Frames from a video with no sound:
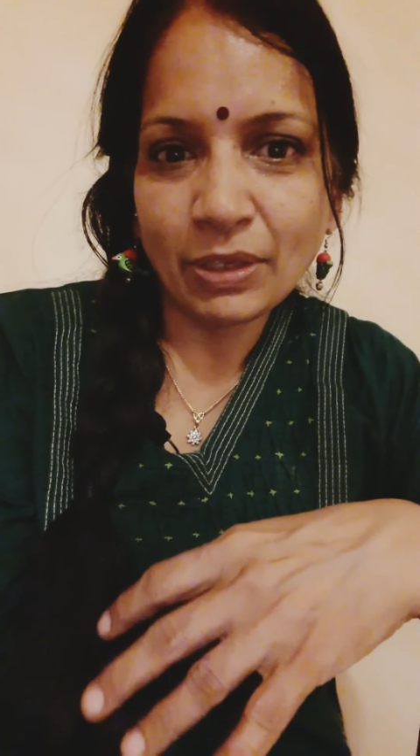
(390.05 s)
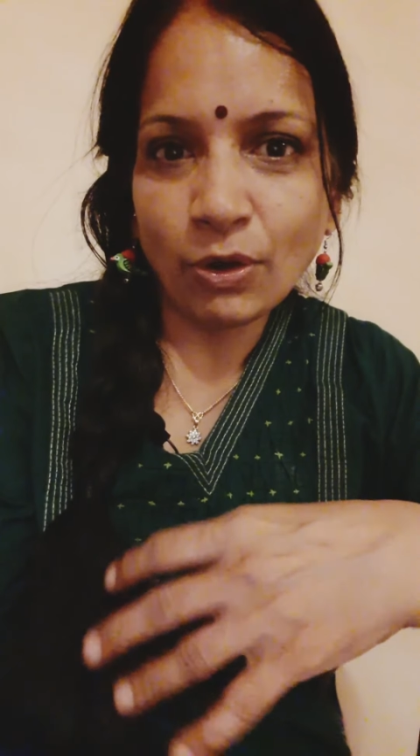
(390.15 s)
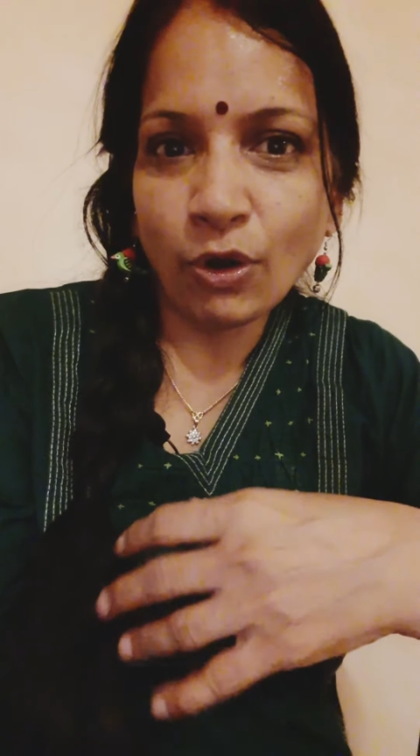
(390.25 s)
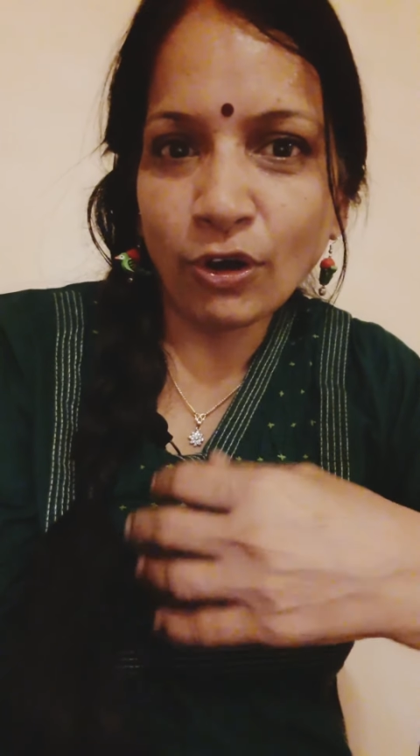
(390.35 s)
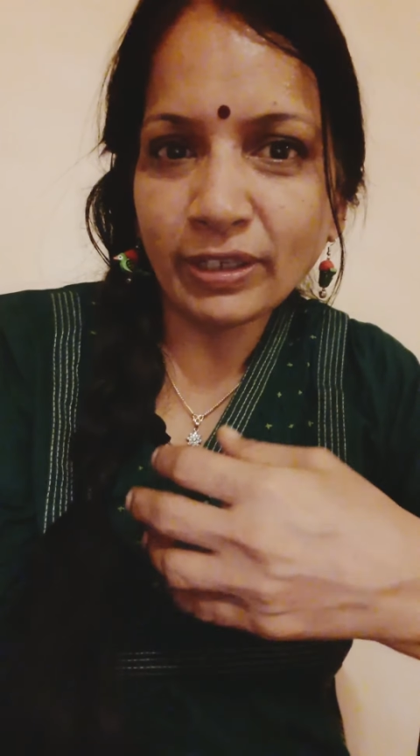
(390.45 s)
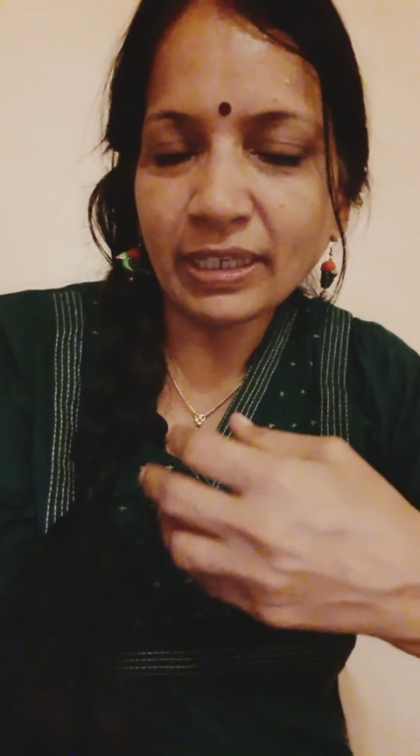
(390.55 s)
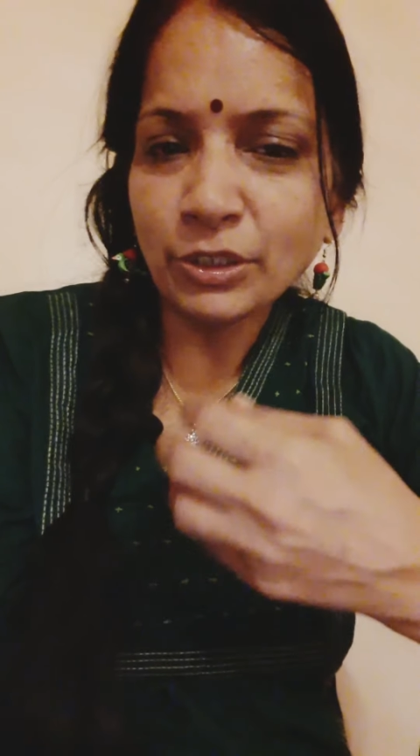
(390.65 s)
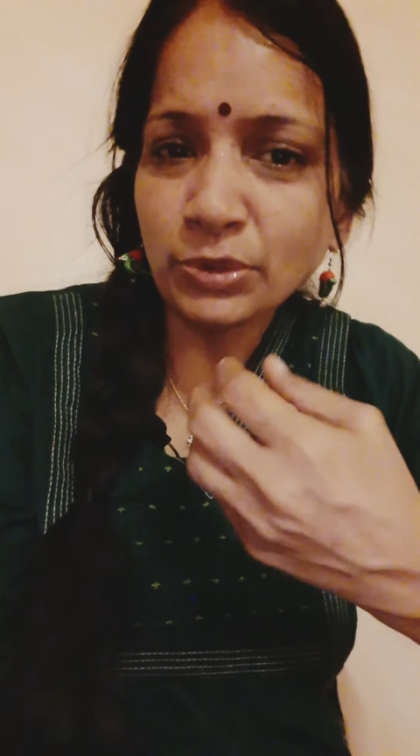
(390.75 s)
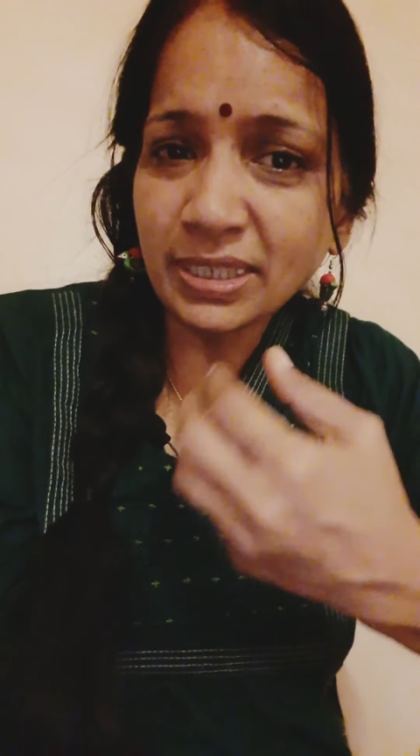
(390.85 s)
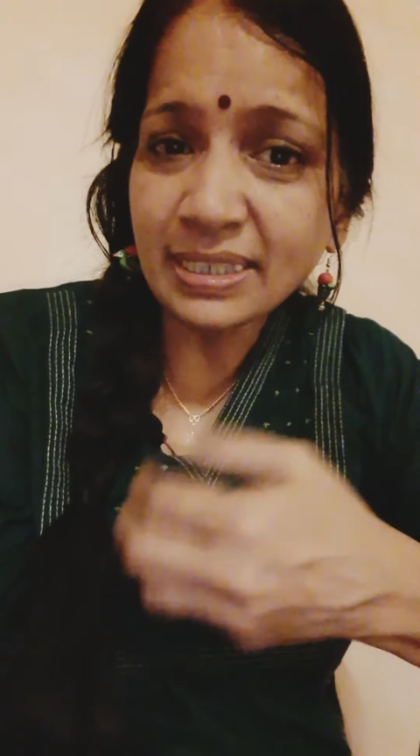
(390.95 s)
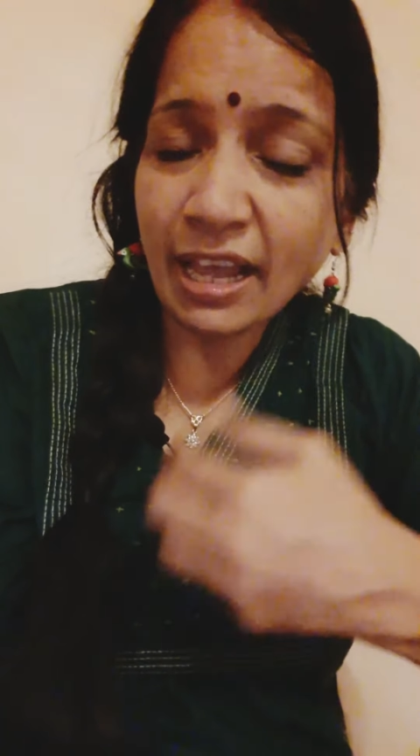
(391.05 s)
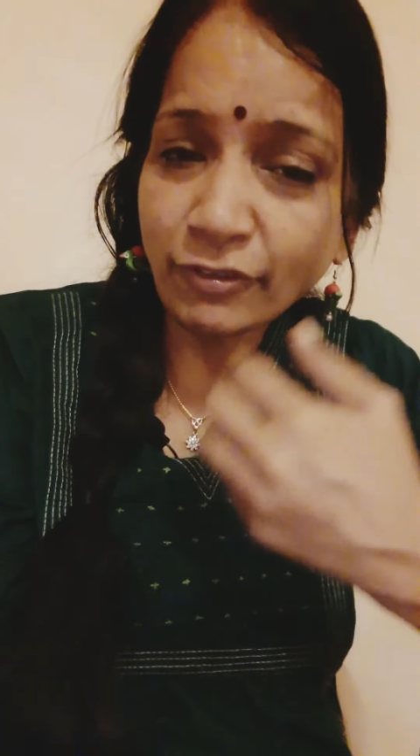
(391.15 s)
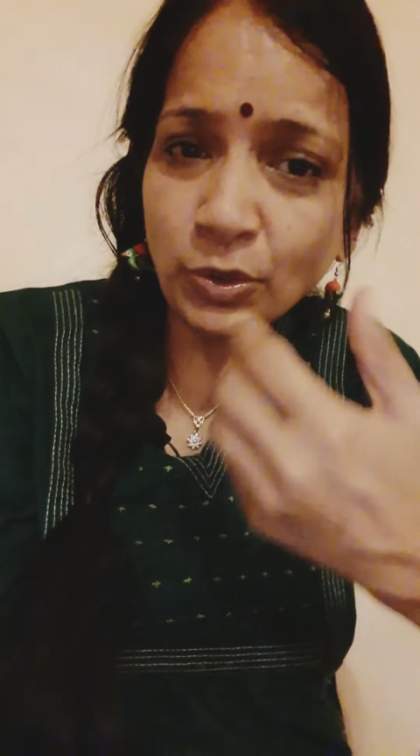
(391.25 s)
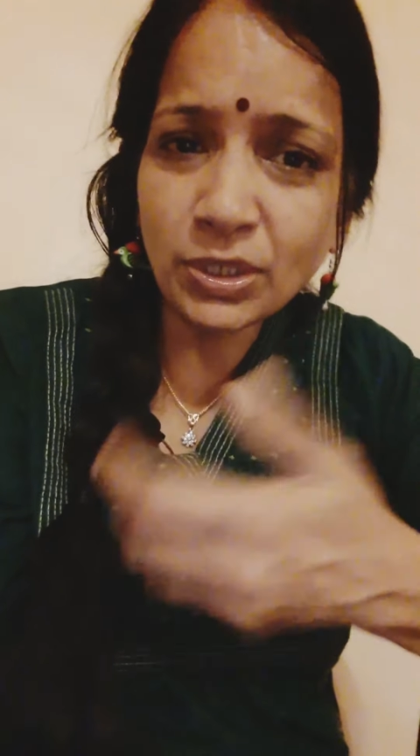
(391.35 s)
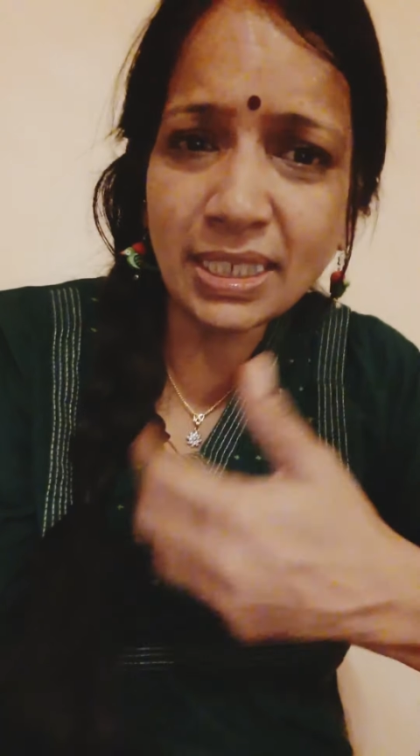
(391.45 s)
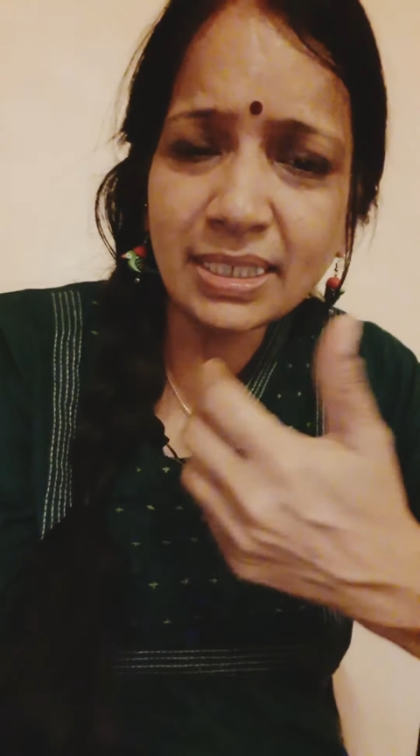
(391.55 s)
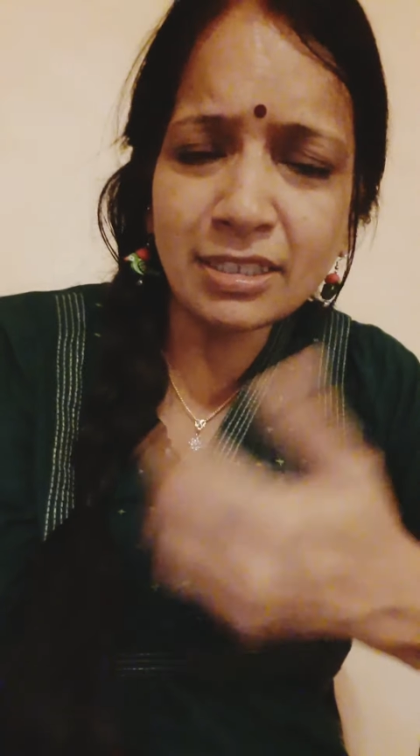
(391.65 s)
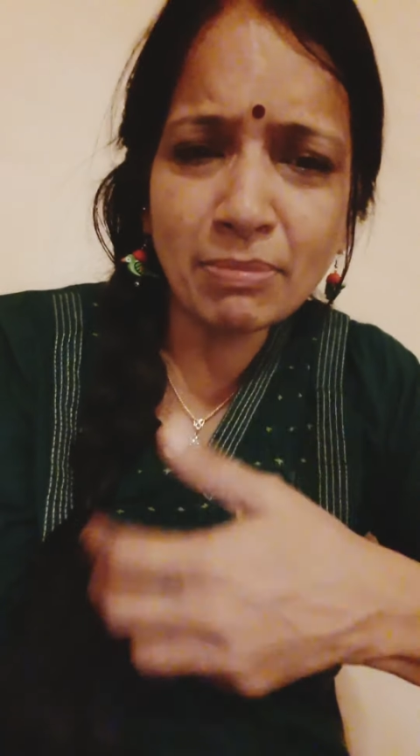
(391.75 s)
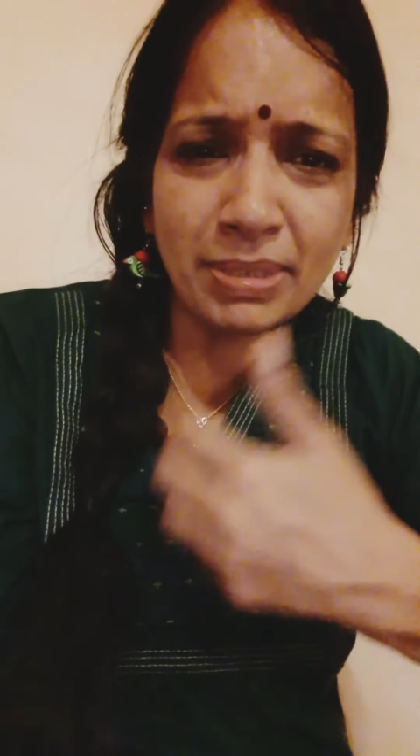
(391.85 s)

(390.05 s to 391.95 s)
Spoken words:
Or you just have to teach them